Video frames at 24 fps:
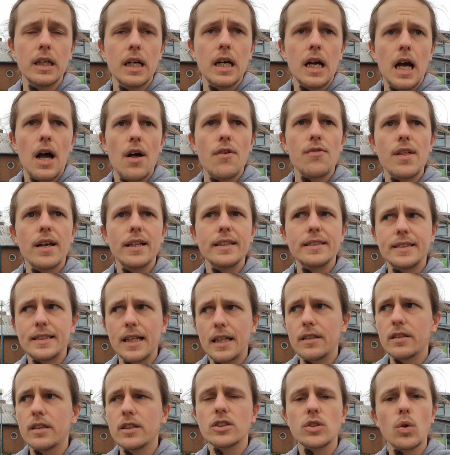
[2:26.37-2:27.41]
And they
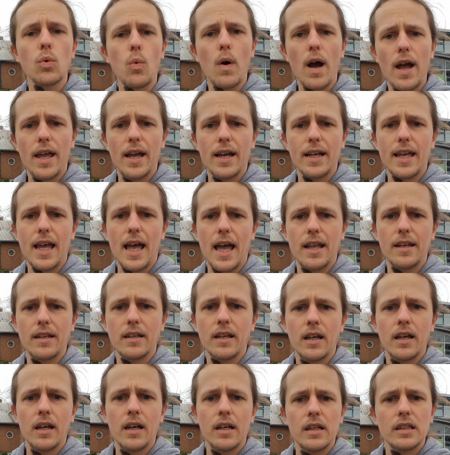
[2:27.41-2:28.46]
send us away again
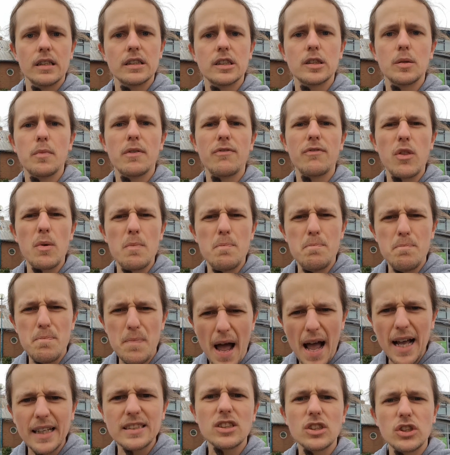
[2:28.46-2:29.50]
to some of the
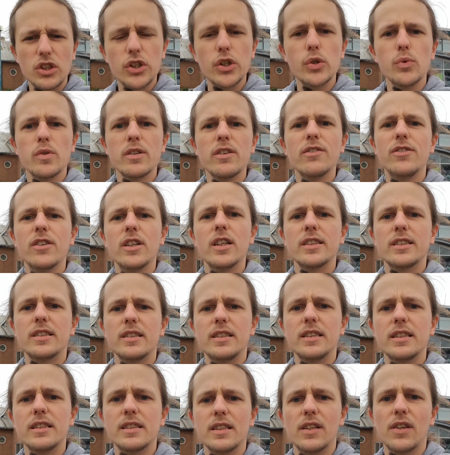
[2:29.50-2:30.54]
best
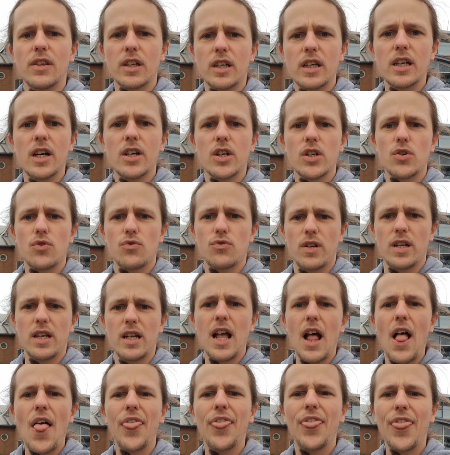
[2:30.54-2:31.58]
universities in the country.
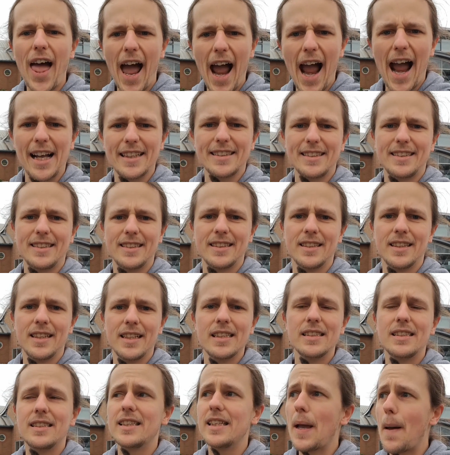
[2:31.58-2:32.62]
That
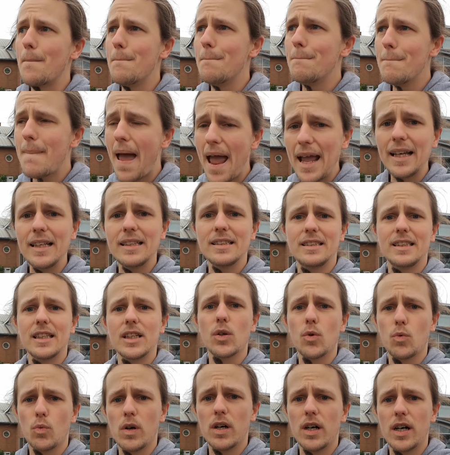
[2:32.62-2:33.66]
is the
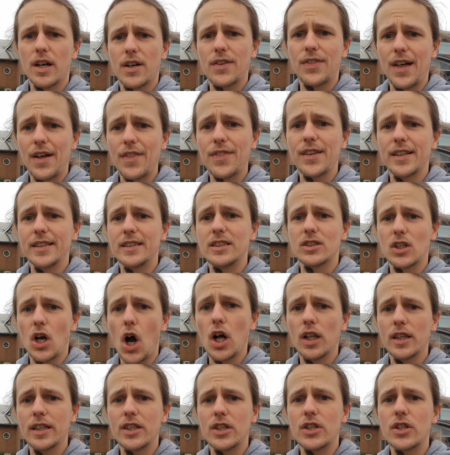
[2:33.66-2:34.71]
amazing work that this
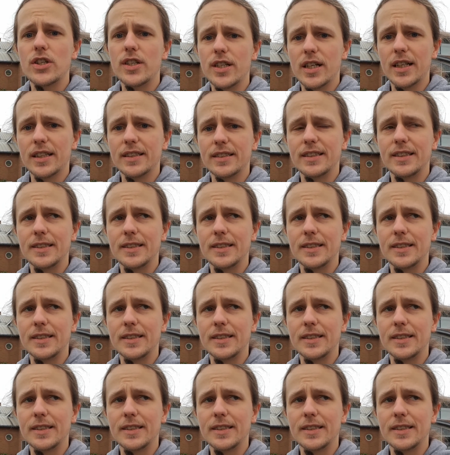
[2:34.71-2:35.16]
college does.